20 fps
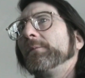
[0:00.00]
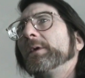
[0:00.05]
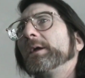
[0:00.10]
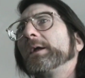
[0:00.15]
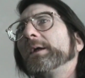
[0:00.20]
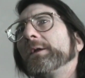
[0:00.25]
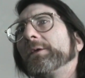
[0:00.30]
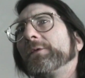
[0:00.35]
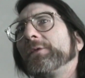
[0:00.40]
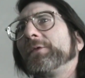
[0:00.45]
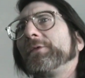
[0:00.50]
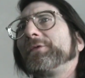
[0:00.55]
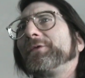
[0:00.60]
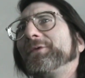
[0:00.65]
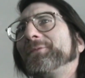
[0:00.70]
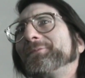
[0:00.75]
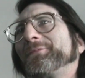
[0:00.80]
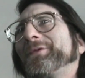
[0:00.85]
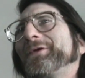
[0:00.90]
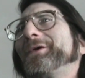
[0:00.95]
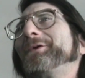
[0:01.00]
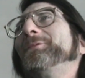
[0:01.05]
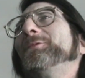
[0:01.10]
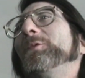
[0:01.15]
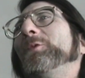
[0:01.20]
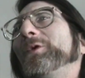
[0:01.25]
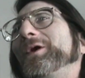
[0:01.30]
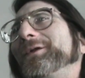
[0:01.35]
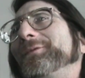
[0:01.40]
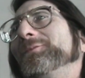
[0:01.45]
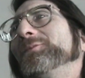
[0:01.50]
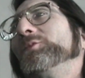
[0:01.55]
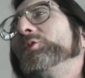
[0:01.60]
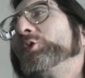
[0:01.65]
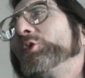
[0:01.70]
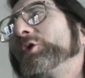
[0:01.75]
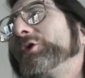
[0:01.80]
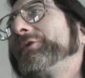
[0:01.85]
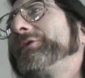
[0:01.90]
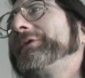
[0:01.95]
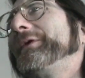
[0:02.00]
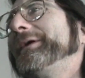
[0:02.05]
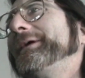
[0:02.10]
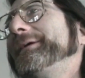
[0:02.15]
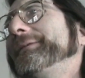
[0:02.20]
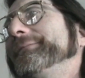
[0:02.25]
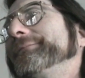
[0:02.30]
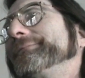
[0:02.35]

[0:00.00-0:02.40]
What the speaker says: me into something one more time.